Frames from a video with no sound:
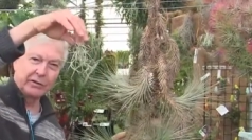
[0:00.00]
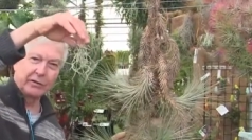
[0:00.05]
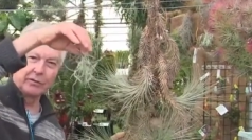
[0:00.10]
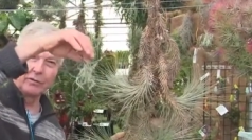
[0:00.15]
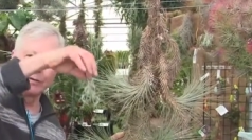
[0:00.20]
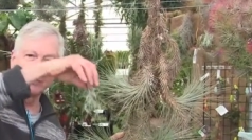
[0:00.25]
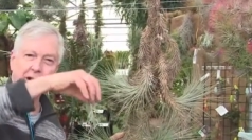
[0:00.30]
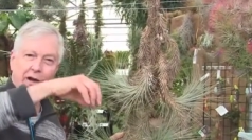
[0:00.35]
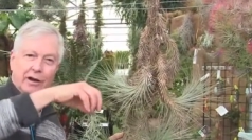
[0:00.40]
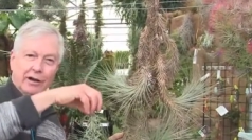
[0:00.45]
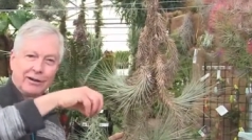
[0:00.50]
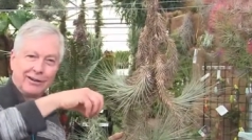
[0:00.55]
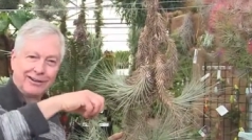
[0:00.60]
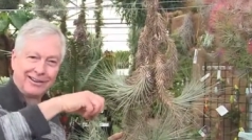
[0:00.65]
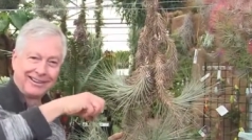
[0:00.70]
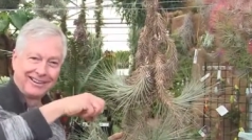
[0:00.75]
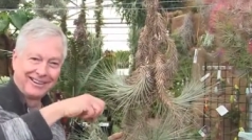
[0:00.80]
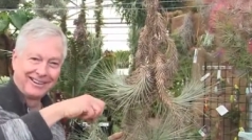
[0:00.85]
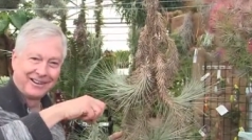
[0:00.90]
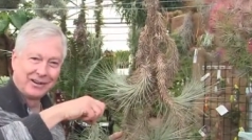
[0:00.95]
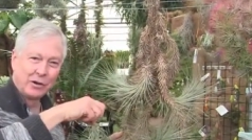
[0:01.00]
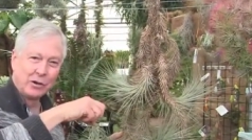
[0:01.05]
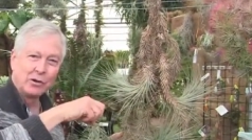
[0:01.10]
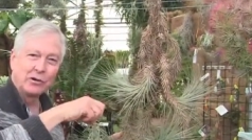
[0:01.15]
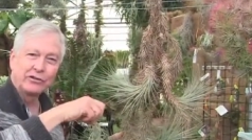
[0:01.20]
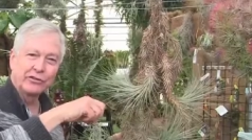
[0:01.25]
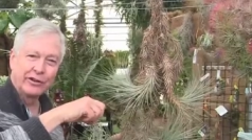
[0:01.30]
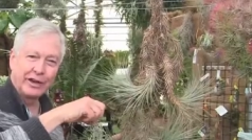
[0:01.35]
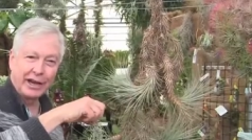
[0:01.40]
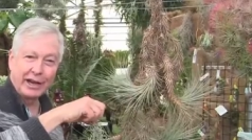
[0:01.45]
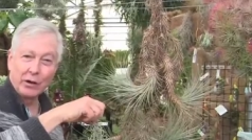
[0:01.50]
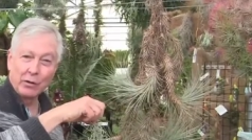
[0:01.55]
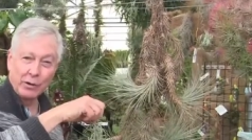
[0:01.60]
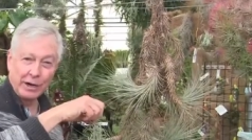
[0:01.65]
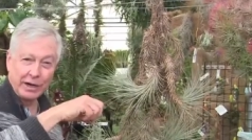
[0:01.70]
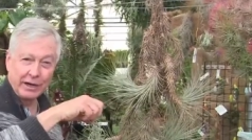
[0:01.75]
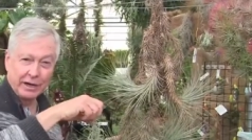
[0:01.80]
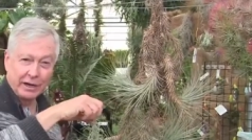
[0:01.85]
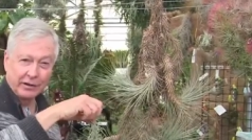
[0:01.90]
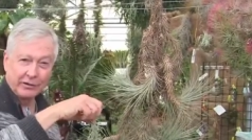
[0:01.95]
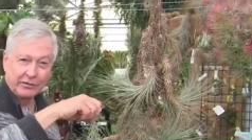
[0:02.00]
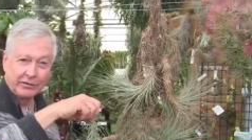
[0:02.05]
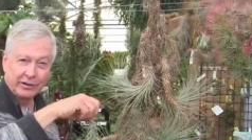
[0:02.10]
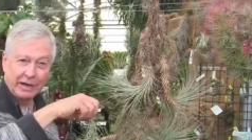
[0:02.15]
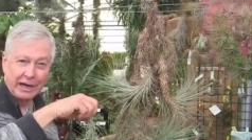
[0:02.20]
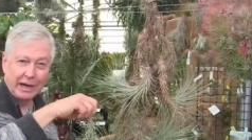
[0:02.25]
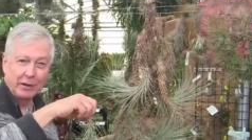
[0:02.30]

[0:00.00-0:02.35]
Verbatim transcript: of uh, Usneoides